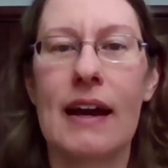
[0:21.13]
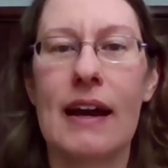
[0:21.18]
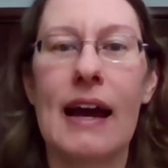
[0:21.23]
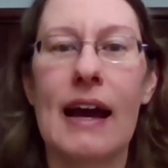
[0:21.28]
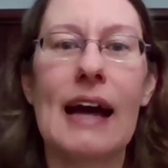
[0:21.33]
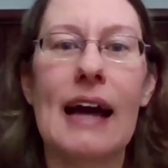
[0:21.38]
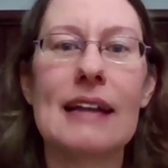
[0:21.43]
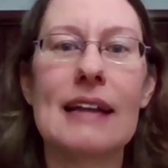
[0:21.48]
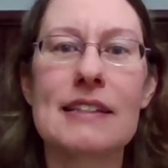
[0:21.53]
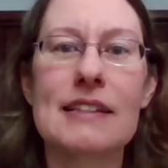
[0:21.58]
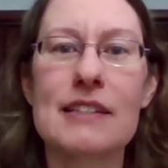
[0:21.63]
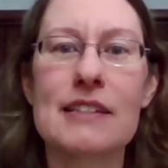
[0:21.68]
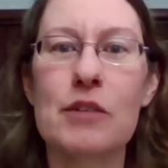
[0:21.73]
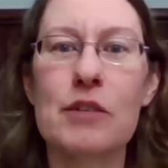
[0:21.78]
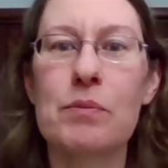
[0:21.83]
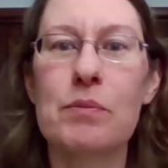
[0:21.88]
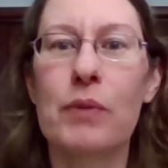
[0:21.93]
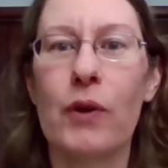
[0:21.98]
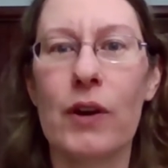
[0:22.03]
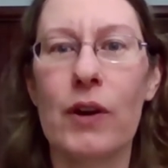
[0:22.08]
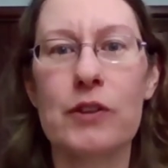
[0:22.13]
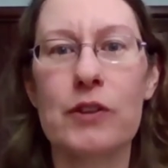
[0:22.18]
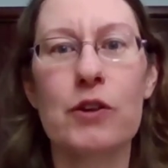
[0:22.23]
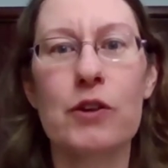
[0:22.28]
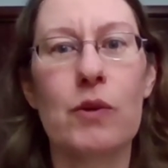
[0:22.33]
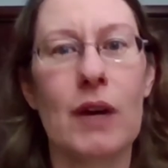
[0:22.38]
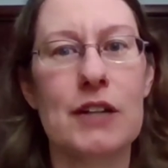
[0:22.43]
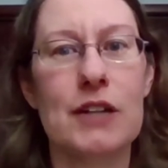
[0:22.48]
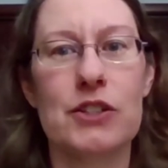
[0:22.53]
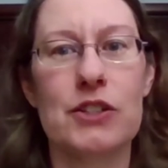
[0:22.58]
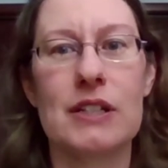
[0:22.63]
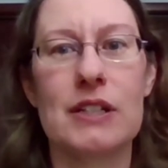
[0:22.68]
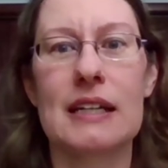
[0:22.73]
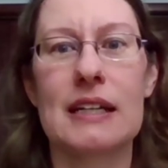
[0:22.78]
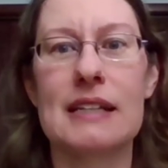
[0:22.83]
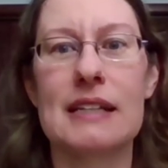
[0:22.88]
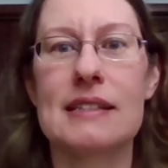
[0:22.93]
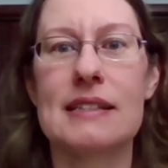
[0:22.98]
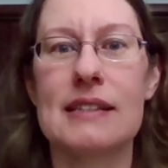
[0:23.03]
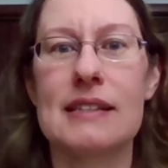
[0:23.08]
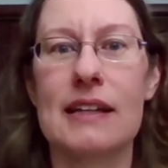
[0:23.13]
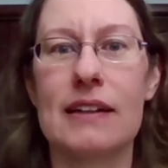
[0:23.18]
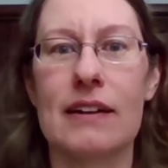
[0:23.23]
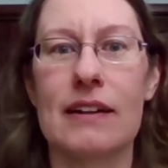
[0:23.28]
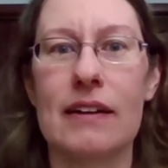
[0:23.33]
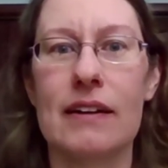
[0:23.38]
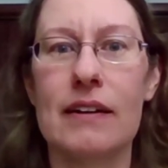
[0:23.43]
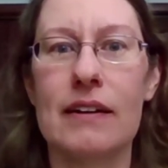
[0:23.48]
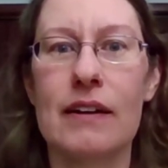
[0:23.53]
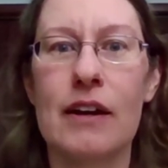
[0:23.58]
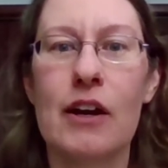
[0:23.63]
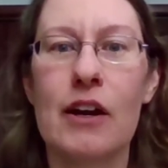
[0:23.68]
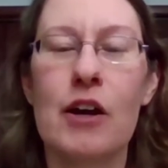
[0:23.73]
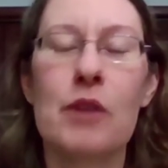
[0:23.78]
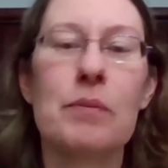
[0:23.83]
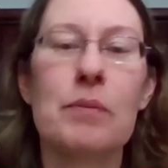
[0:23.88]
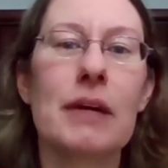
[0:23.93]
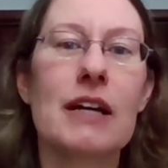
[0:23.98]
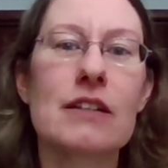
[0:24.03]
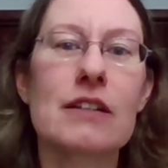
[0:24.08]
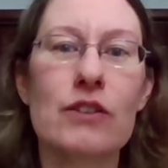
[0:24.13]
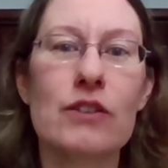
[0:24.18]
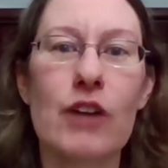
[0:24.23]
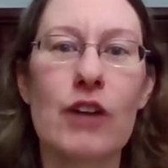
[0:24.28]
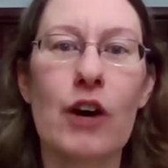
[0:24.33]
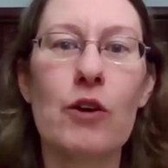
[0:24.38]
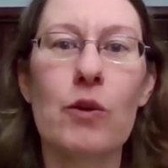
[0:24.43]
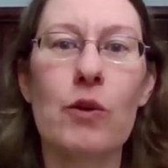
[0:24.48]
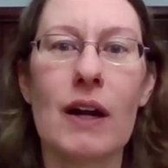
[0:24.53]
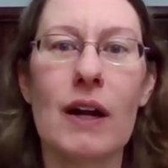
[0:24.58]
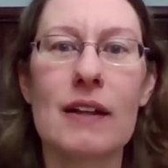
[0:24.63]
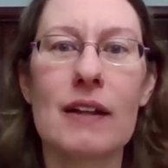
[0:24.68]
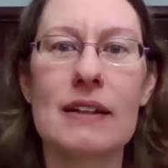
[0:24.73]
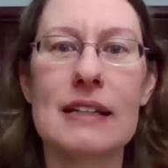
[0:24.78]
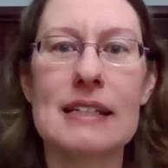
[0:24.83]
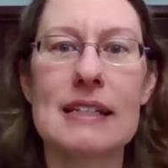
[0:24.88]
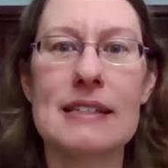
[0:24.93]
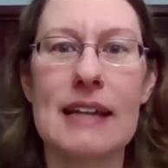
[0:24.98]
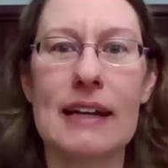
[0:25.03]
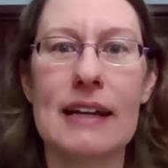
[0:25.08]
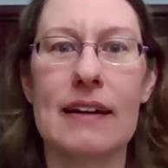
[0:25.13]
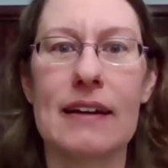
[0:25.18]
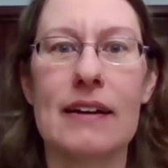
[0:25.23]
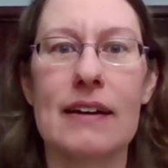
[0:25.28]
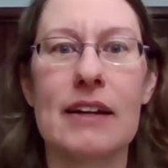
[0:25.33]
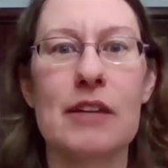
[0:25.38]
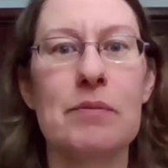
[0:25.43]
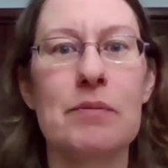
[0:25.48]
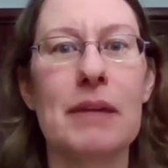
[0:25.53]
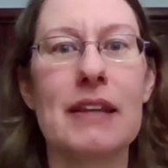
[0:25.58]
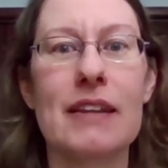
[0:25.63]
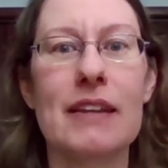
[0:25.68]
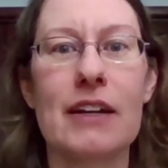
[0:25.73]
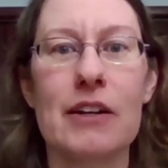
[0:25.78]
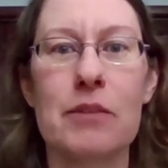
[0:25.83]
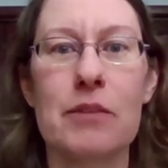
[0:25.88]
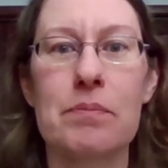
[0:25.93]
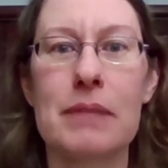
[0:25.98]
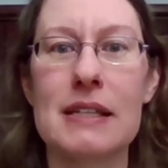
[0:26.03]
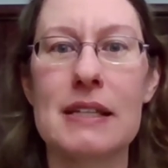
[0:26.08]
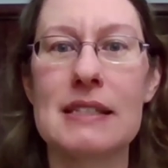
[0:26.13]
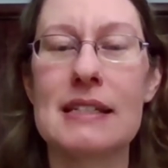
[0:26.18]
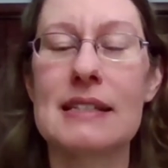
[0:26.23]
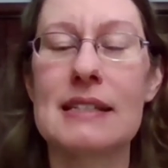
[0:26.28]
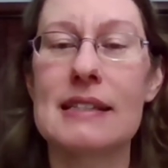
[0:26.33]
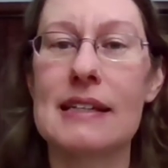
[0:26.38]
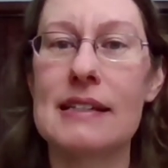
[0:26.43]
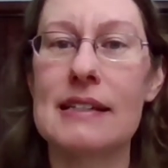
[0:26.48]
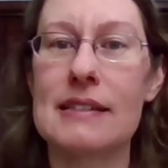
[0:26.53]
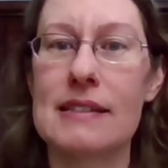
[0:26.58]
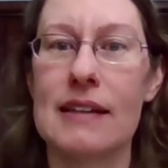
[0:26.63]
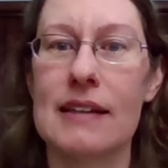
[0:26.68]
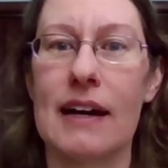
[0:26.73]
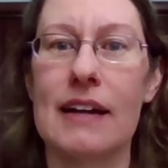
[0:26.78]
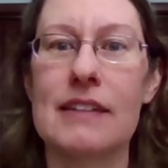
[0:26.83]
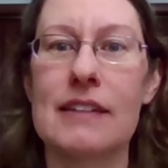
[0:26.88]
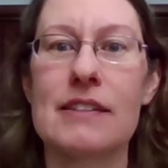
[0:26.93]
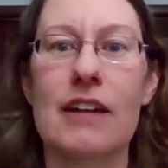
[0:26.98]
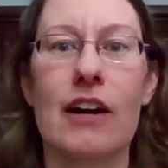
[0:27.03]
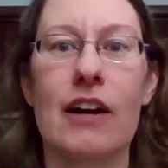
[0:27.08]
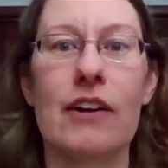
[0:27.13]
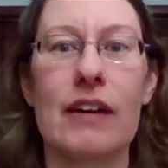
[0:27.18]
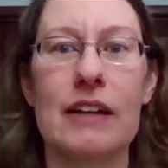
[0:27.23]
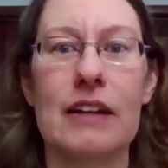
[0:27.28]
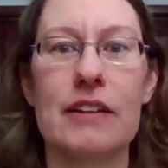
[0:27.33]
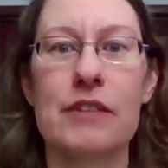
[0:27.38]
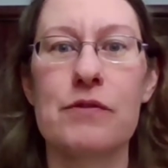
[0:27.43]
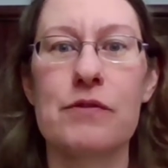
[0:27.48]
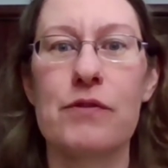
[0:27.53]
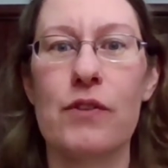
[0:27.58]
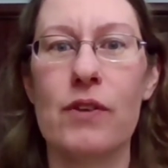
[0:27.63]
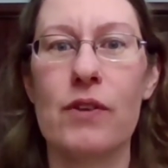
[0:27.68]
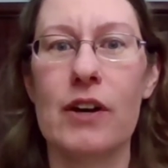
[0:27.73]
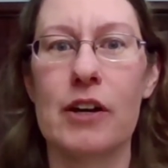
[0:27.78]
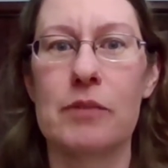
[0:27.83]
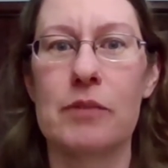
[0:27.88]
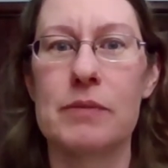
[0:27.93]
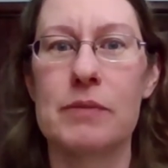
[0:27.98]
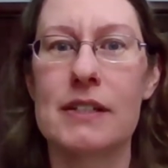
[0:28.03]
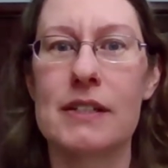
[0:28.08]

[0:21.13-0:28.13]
And it's an important question to consider because low-quality data can mean that your business insights are ill-informed.